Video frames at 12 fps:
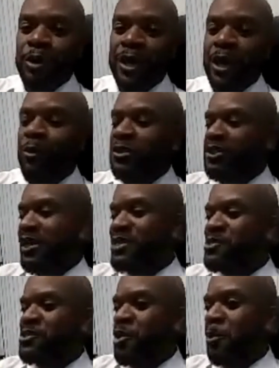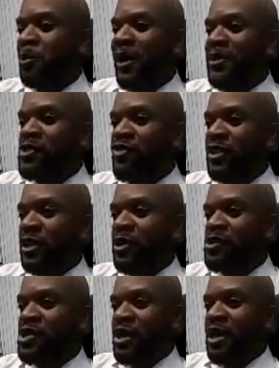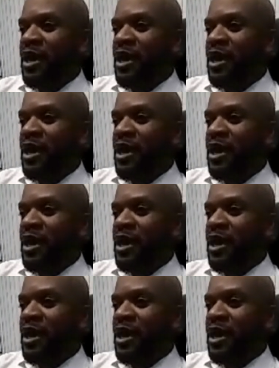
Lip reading: Okay, I want you guys to apply these videos.